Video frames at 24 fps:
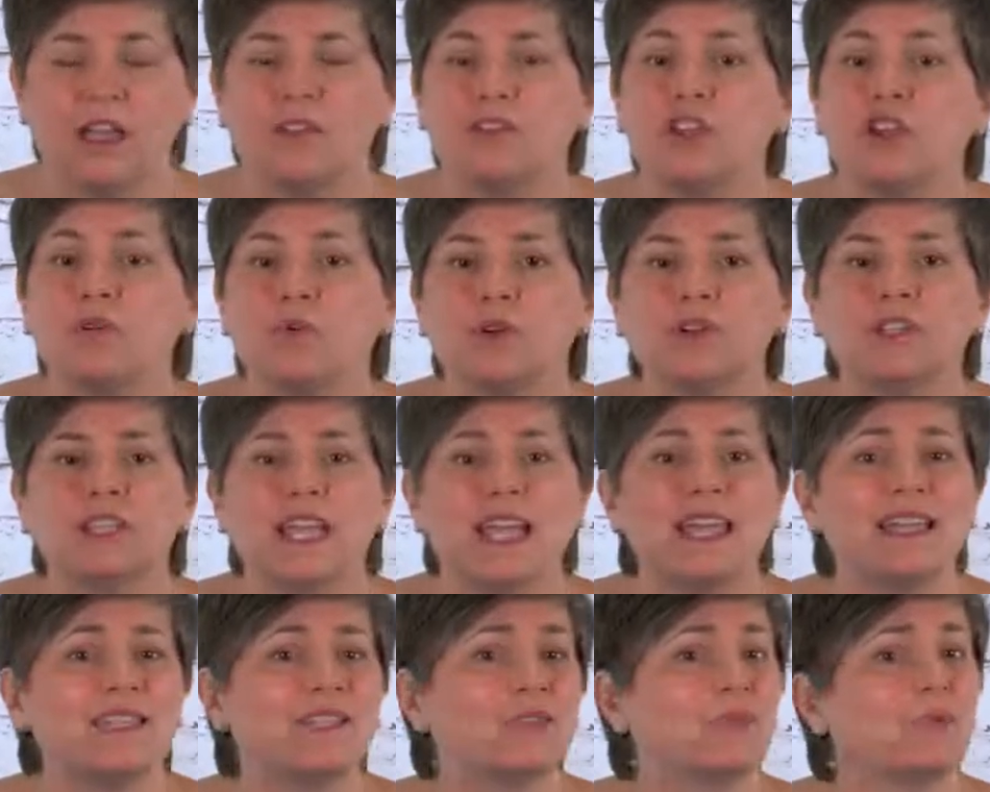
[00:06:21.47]
There were
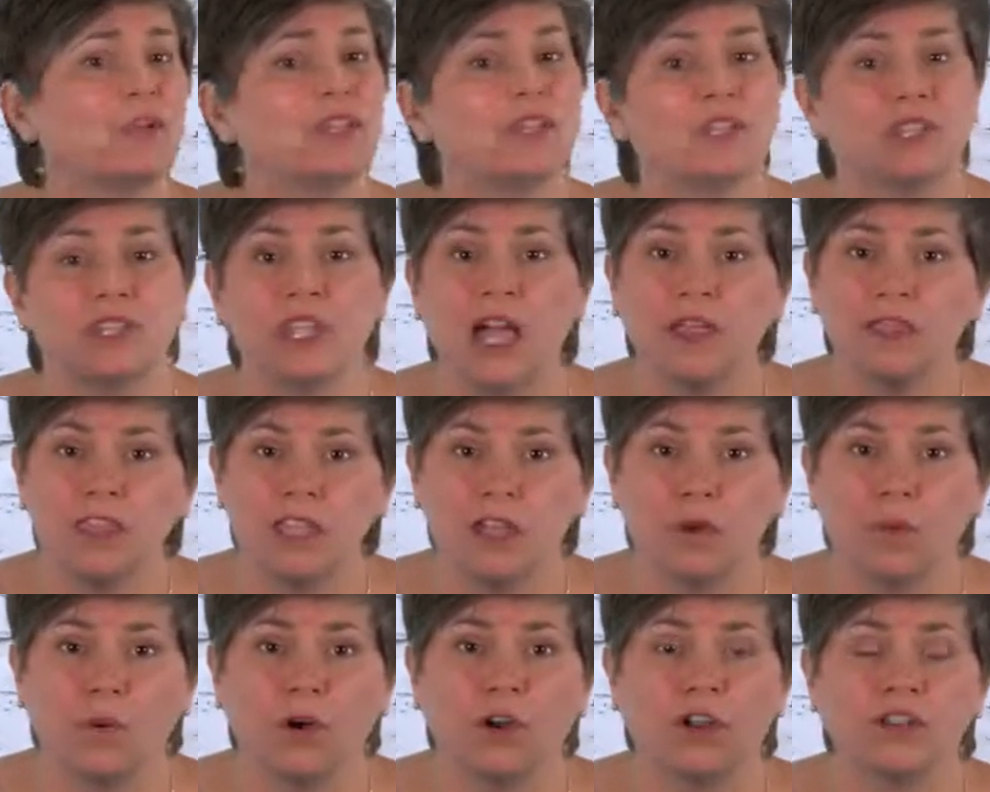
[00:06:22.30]
days when
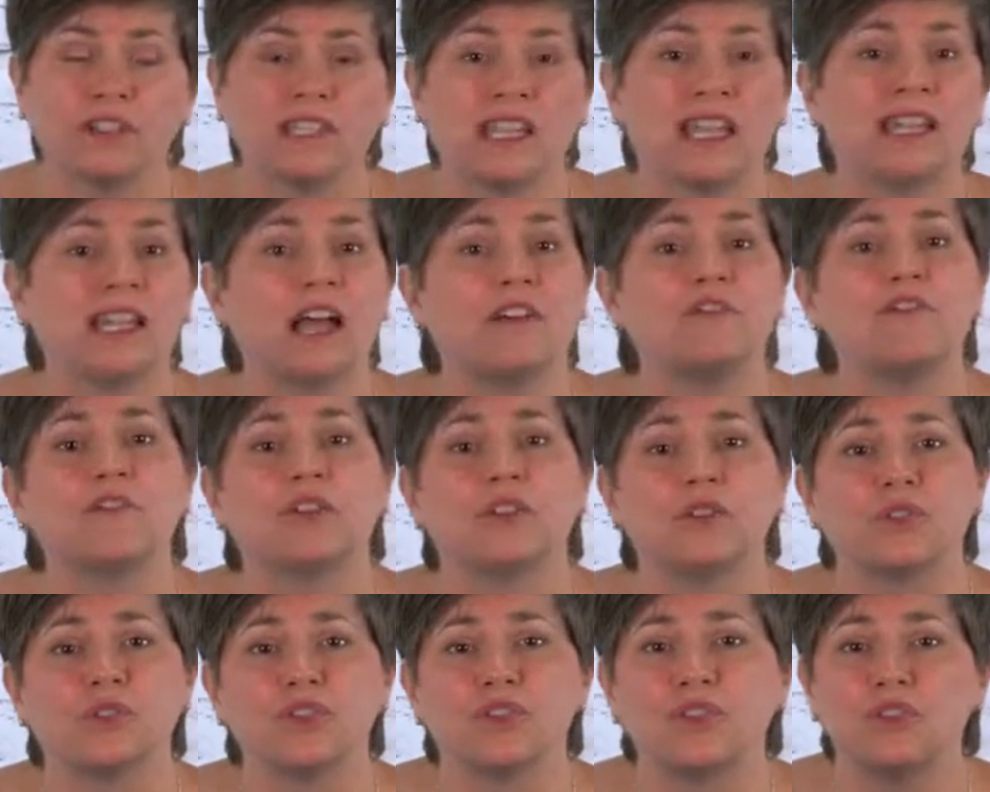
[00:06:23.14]
nothing worked and I
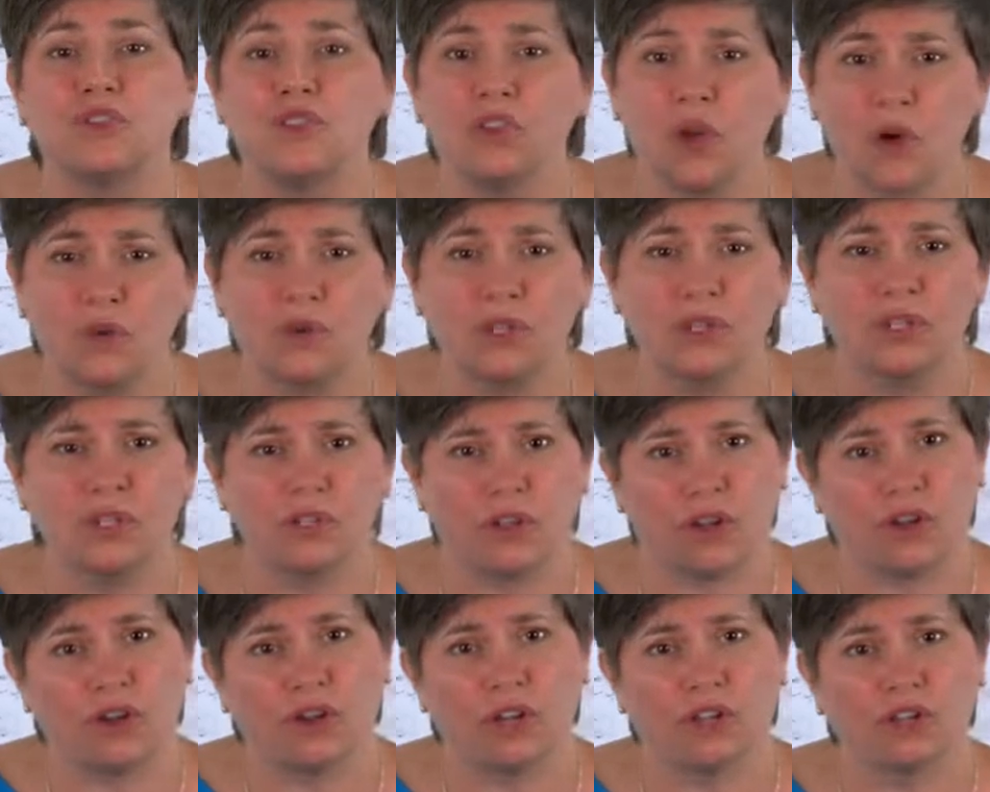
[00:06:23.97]
felt so
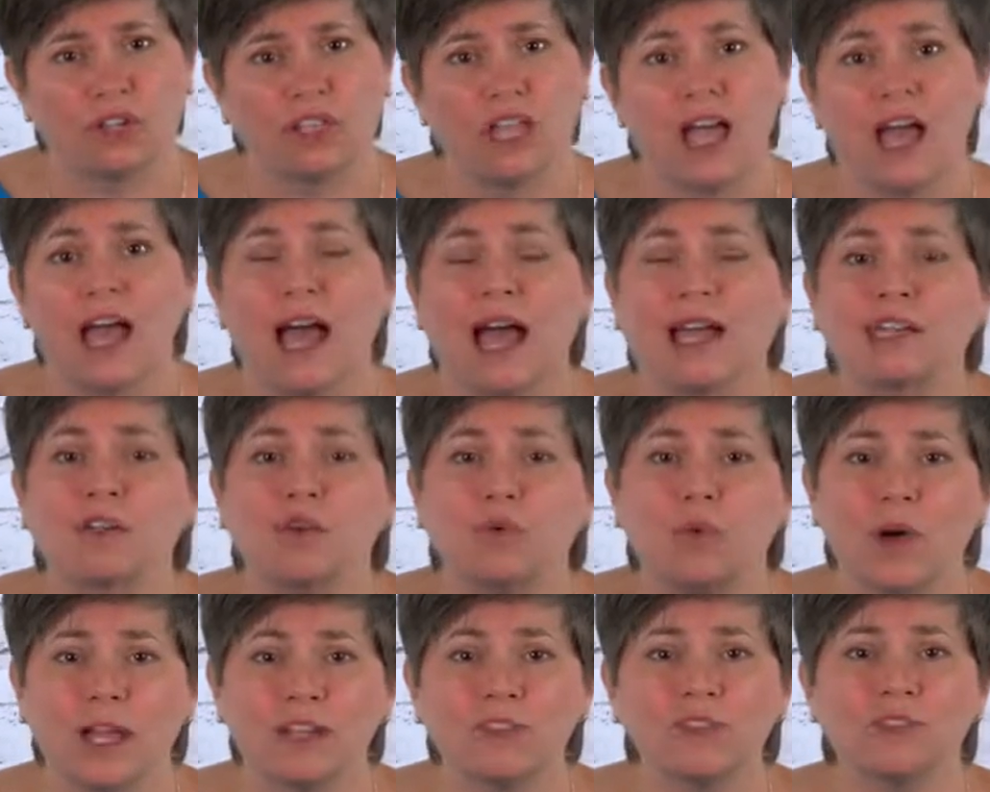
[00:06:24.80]
discouraged, I
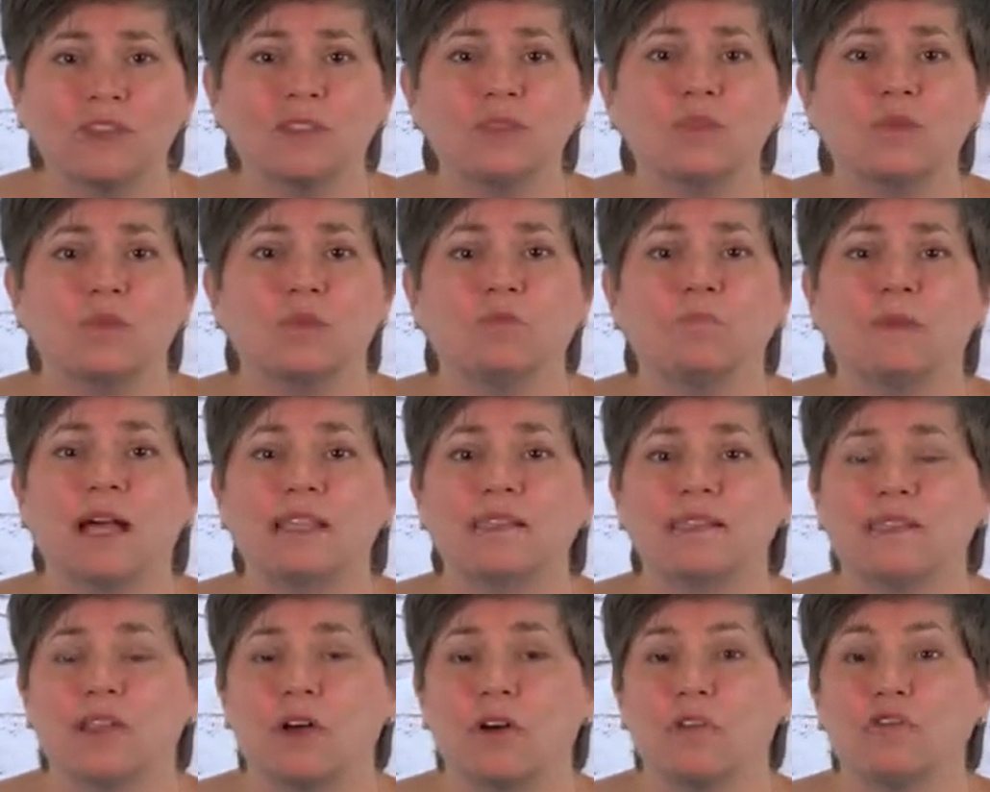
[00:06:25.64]
questioned
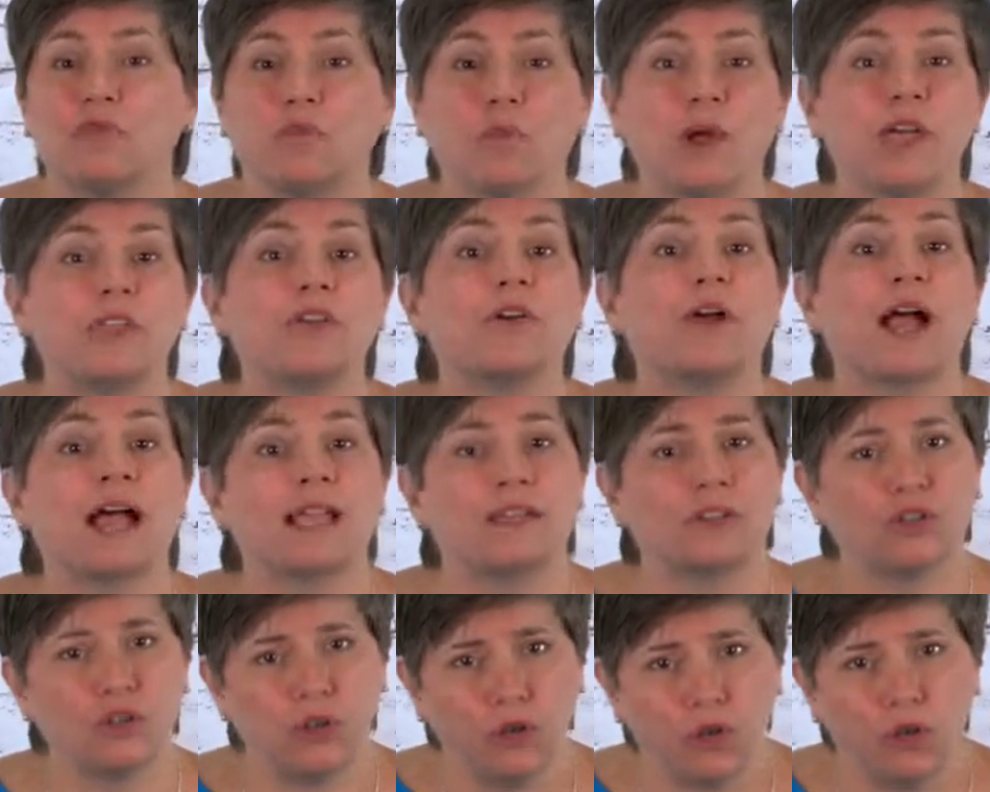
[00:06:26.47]
myself whether
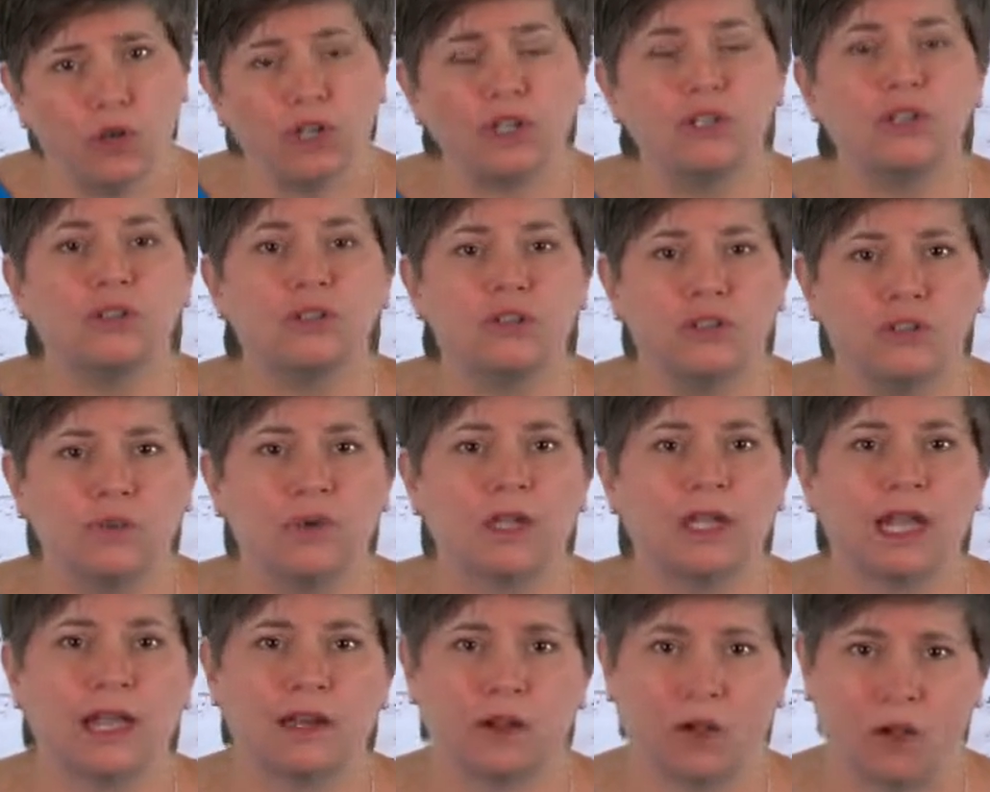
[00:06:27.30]
I could do
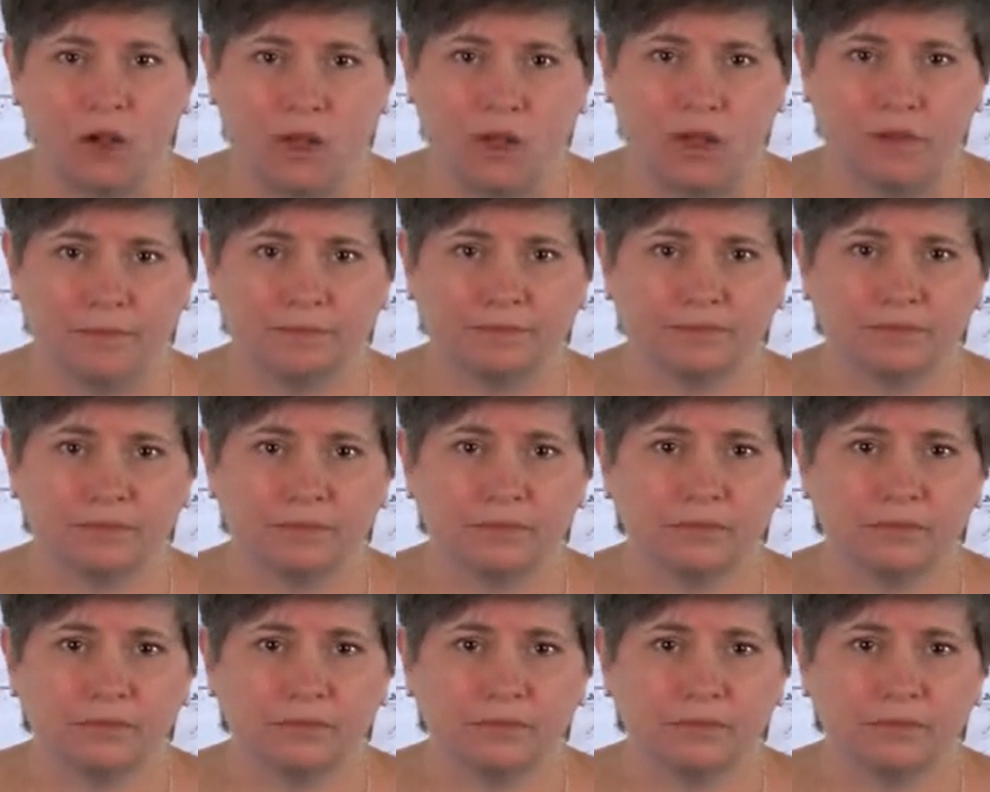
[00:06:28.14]
it at all.